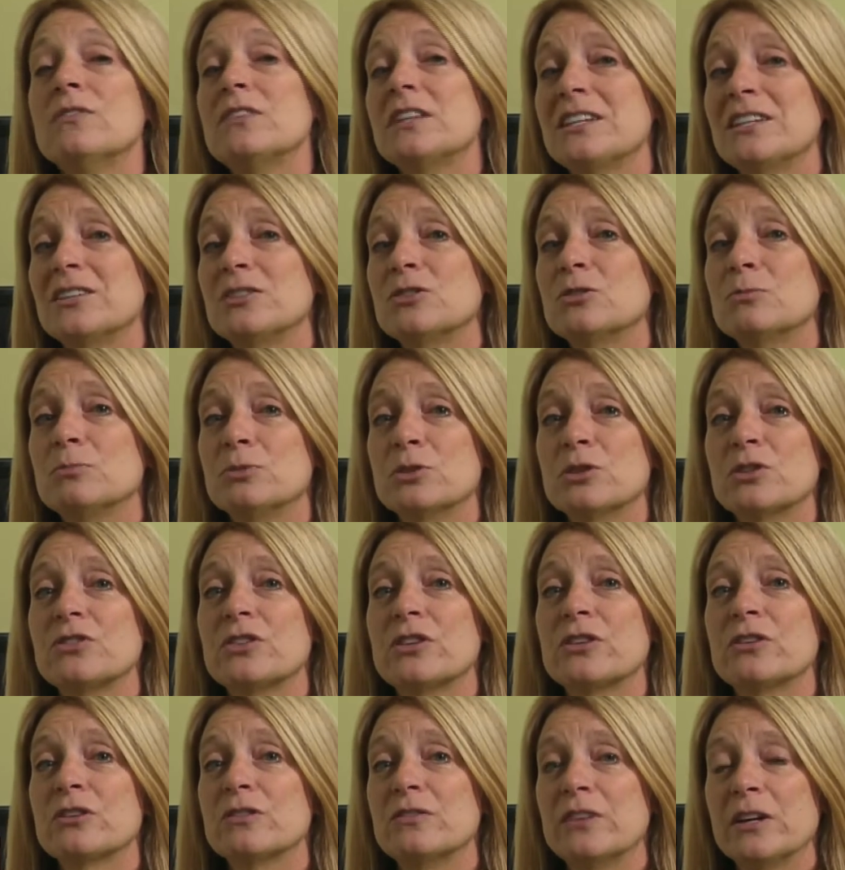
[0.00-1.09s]
the Kindle books
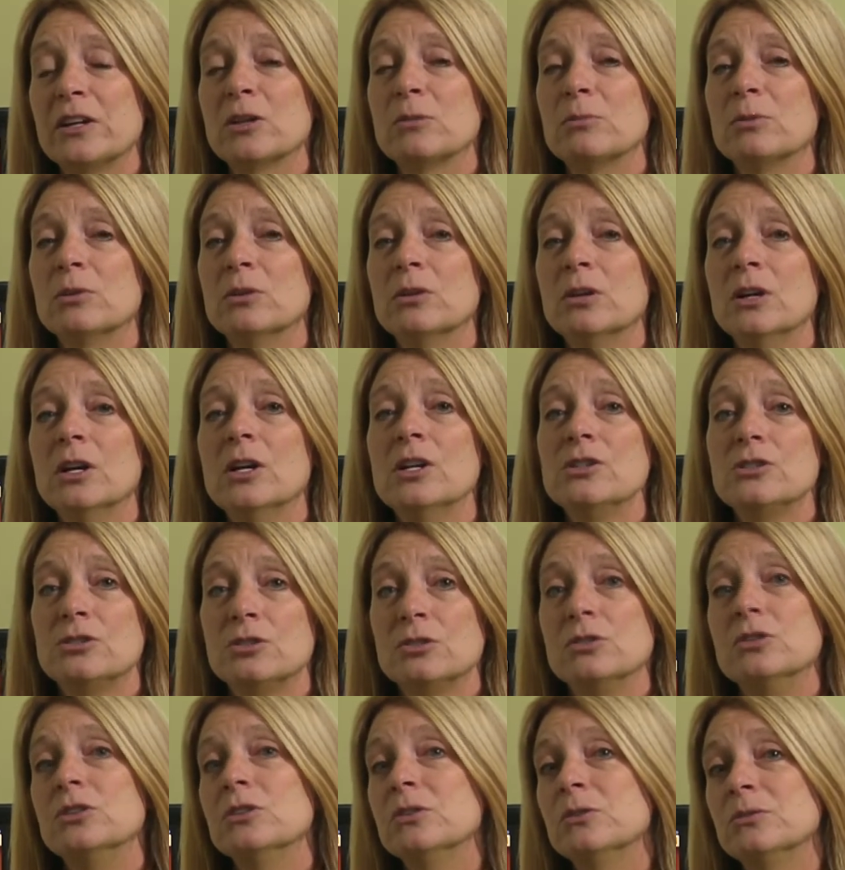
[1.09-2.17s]
that are available to
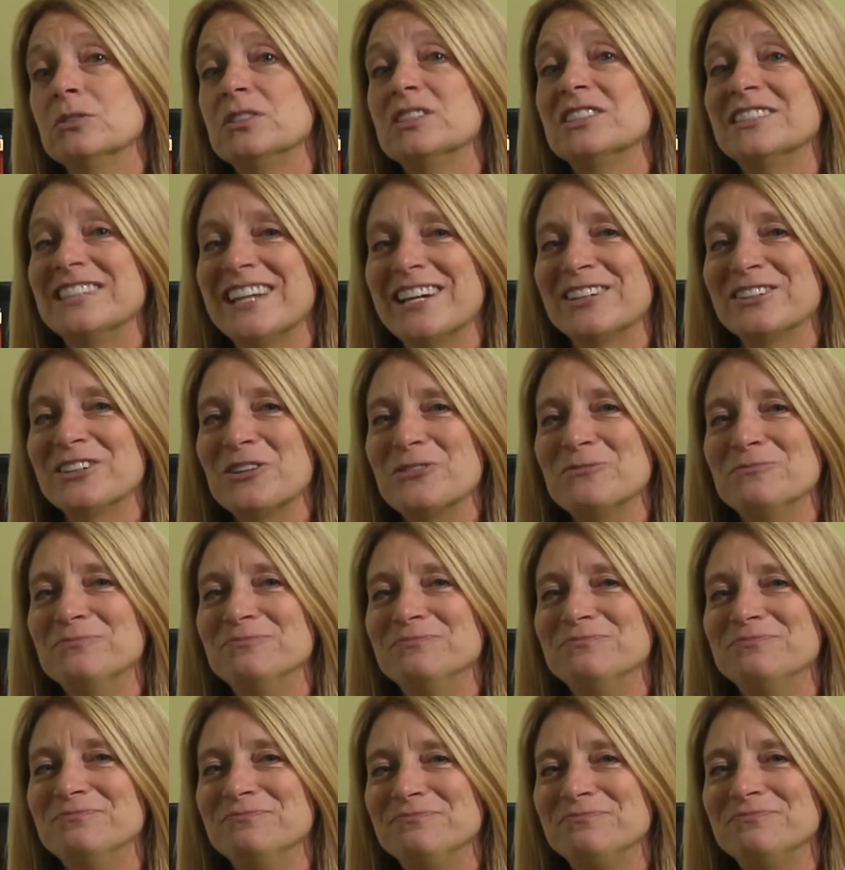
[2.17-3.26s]
you to download.
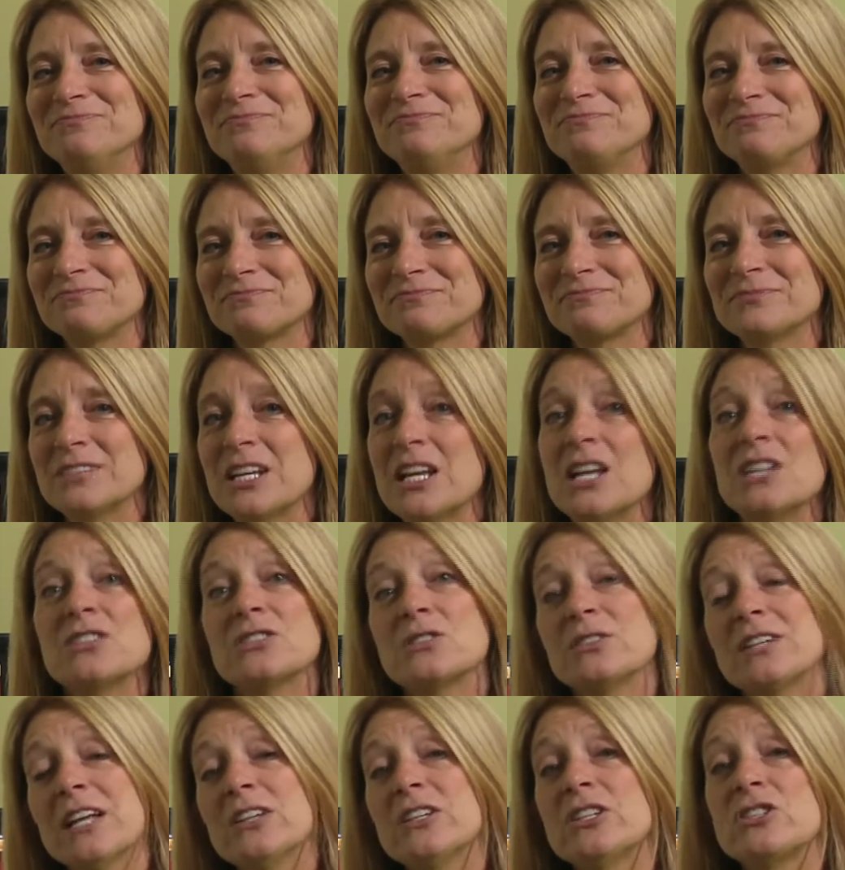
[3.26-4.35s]
So
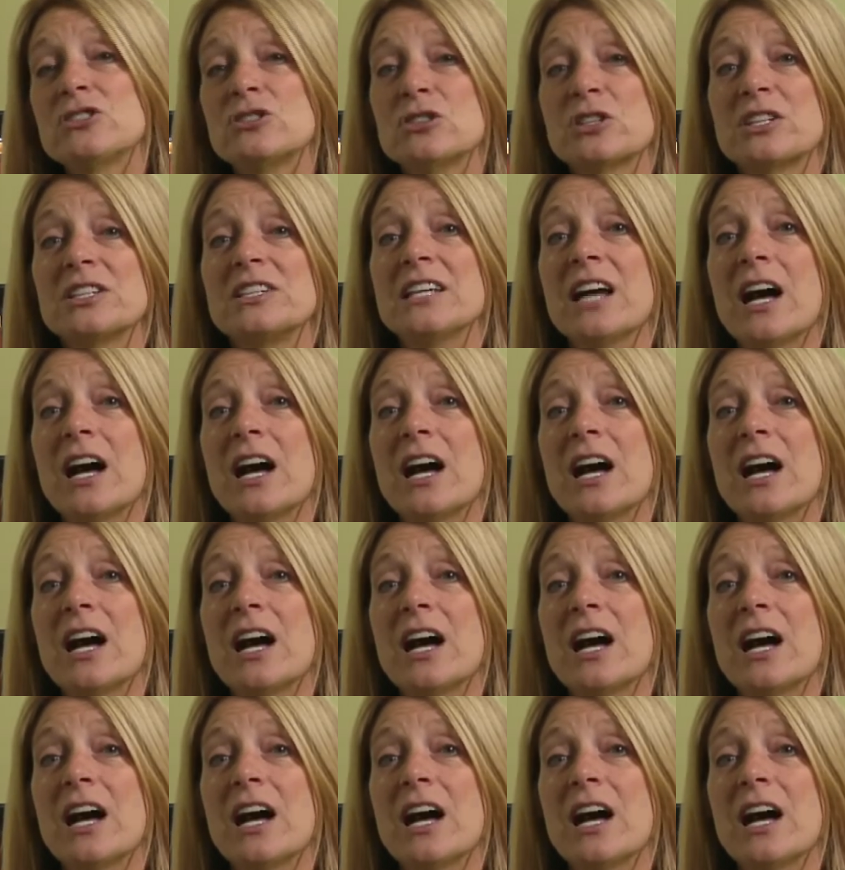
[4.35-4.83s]
now let's look at the